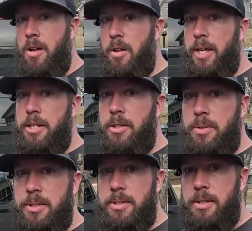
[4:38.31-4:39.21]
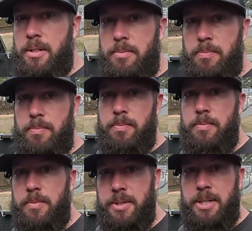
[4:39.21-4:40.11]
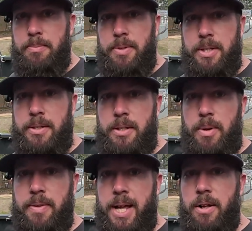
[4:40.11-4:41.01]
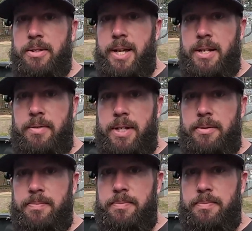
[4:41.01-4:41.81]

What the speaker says: All I got to do is zip this around the outside of it